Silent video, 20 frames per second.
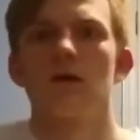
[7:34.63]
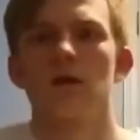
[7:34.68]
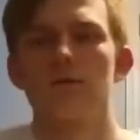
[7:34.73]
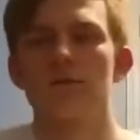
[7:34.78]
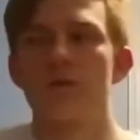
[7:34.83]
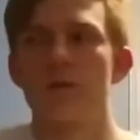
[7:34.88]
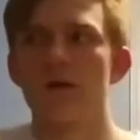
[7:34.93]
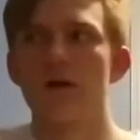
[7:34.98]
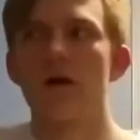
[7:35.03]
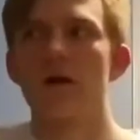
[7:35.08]

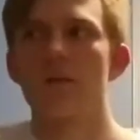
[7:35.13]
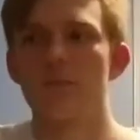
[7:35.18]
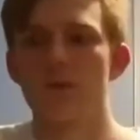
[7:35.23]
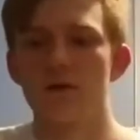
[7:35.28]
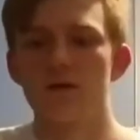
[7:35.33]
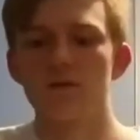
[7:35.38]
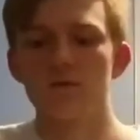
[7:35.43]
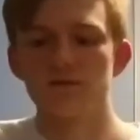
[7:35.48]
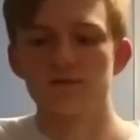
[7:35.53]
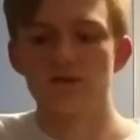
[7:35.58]
Even though I got it
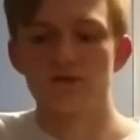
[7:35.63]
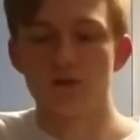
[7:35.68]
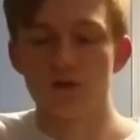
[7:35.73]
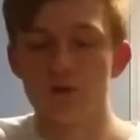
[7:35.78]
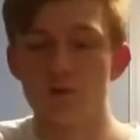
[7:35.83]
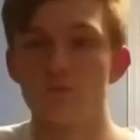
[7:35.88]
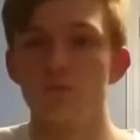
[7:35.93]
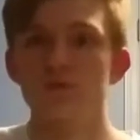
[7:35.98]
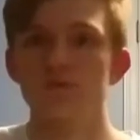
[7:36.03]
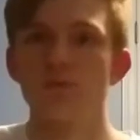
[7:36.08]
brand new, it's not the
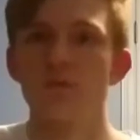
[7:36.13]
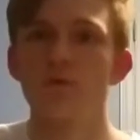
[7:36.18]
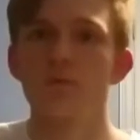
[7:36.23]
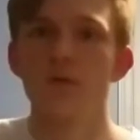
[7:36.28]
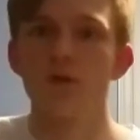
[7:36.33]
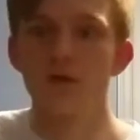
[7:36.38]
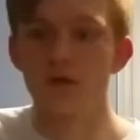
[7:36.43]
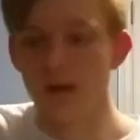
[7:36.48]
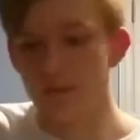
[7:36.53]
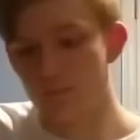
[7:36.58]
newest
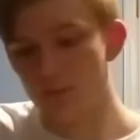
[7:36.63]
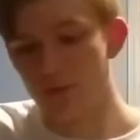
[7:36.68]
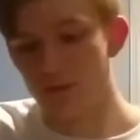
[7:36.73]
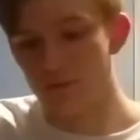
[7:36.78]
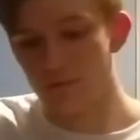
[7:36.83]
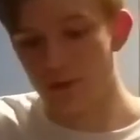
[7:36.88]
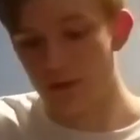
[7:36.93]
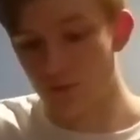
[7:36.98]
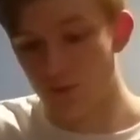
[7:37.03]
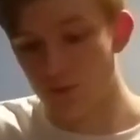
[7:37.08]
bowling ball, and I
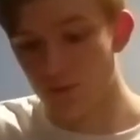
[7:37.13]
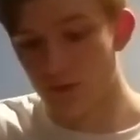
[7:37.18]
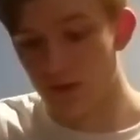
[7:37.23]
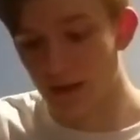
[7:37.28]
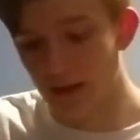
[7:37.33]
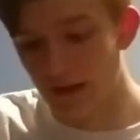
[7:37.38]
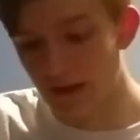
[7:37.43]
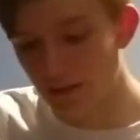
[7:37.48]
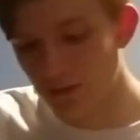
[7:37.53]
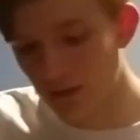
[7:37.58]
put my normal
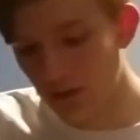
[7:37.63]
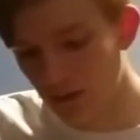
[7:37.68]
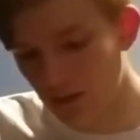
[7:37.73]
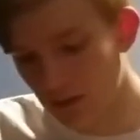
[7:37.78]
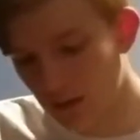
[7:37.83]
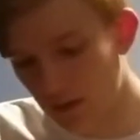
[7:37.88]
layout on